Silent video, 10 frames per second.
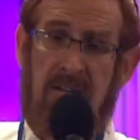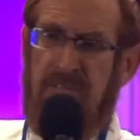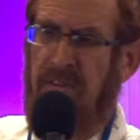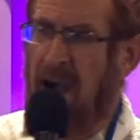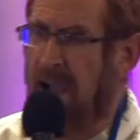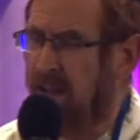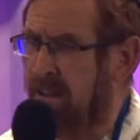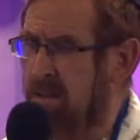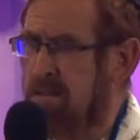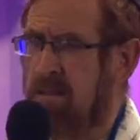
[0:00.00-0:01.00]

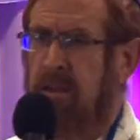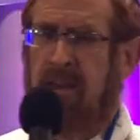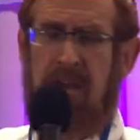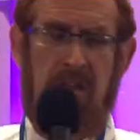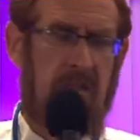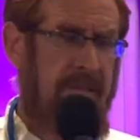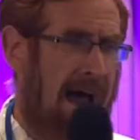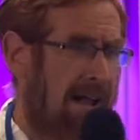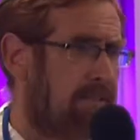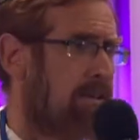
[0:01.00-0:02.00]
Violence is
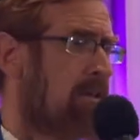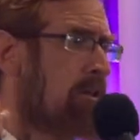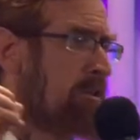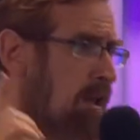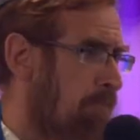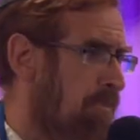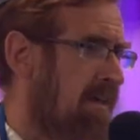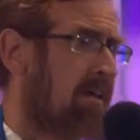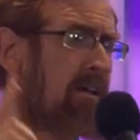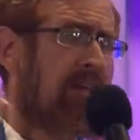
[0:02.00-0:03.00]
not
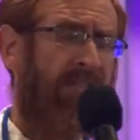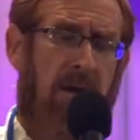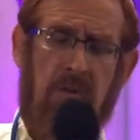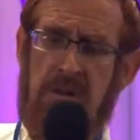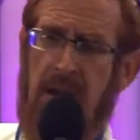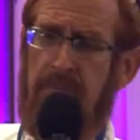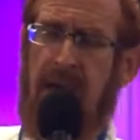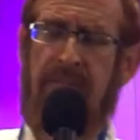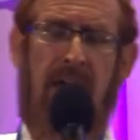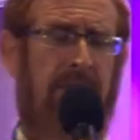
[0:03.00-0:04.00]
something that, resem-
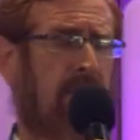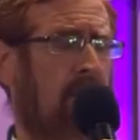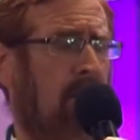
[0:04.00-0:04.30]
that, that